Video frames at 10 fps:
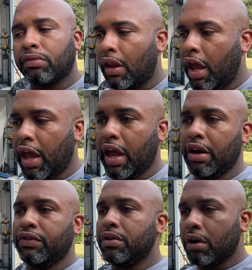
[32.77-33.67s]
and
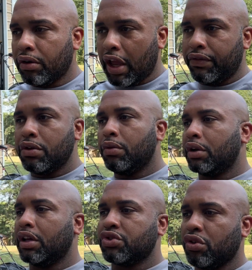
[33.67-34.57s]
if you want to
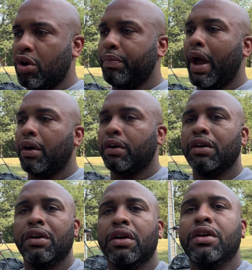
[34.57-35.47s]
get your own powder,
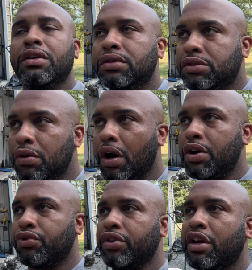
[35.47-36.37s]

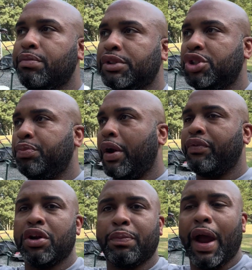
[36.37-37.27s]
$200, but you pay
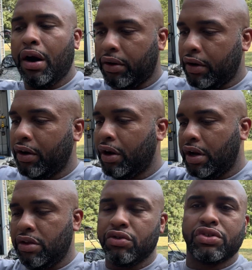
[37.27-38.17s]
for your powder, and
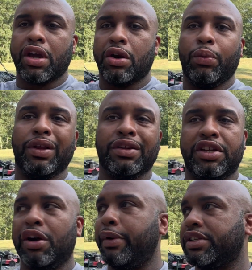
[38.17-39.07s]
then you just kind of will and
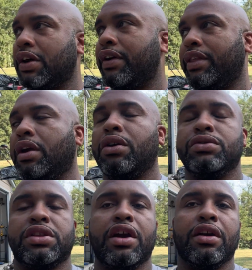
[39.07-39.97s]
deal based off how that
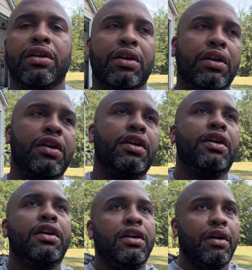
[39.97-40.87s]
goes there.
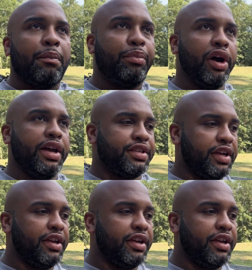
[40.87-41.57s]
But